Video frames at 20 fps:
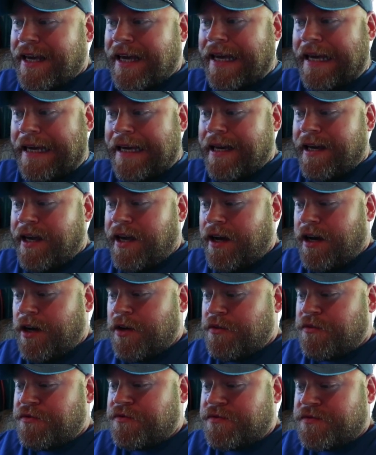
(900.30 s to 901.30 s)
okay.
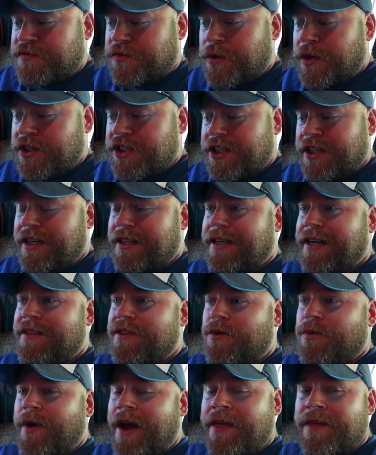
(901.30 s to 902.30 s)
Unfortunately,
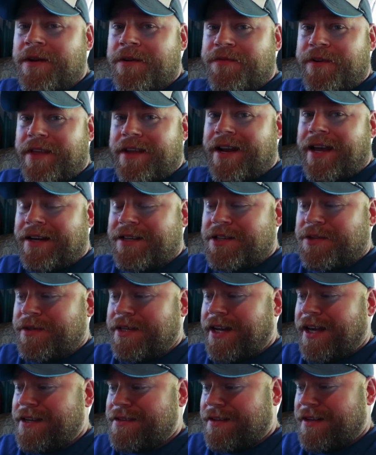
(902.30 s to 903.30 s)
the weather for the next
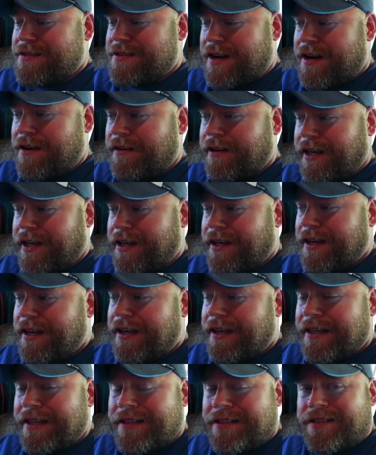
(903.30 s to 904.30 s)
3 days in this area
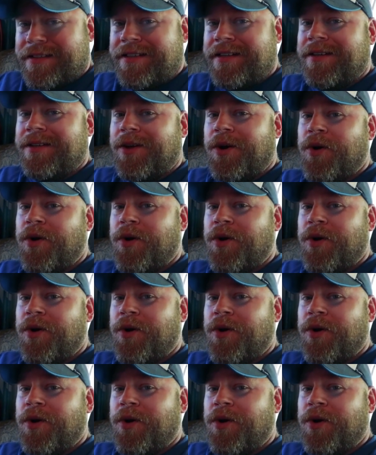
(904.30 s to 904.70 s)
is still